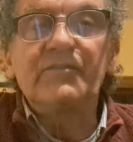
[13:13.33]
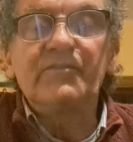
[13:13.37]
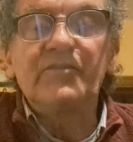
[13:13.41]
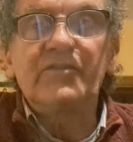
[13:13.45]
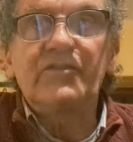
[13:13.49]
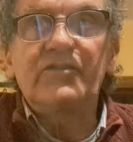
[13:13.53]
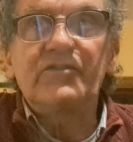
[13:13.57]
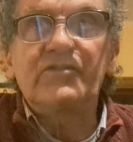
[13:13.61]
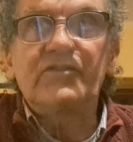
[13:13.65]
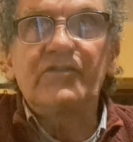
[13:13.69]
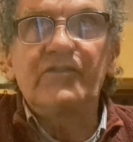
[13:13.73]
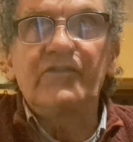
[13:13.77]

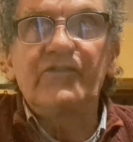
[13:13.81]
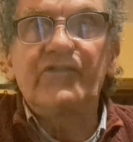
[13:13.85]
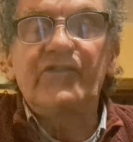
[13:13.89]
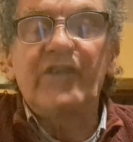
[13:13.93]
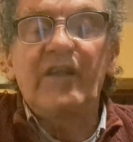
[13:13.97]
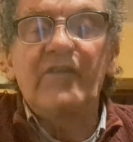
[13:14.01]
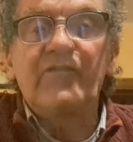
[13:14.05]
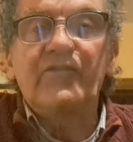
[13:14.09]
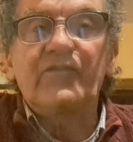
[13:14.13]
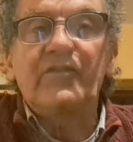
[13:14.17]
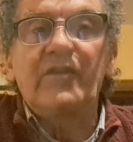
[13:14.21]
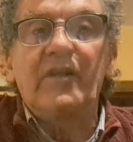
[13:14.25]
but
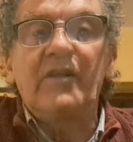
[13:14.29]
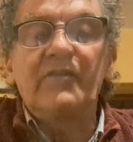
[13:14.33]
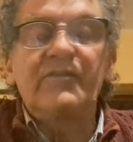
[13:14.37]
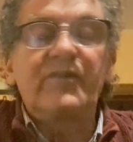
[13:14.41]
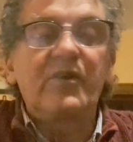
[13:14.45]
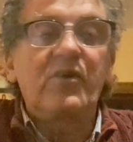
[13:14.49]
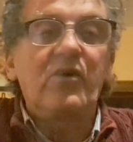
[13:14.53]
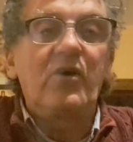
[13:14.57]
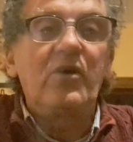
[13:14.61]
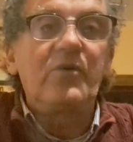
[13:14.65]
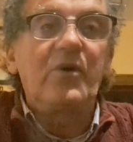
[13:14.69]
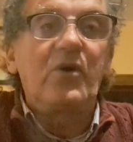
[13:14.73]
the
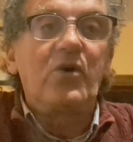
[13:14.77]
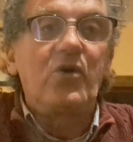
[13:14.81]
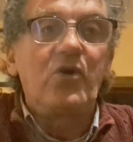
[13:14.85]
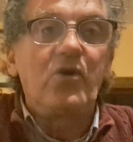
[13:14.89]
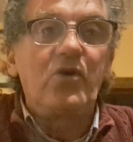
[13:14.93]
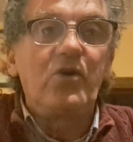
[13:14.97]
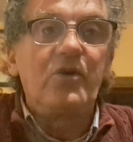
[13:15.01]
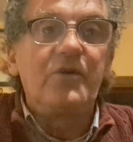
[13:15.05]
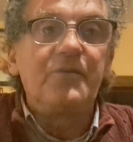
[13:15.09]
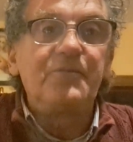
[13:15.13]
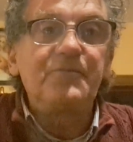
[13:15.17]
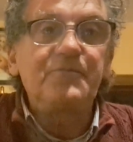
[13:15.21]
Galway
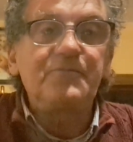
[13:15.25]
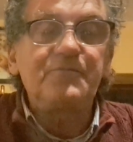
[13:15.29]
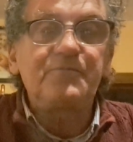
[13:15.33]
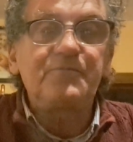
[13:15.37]
Hurl.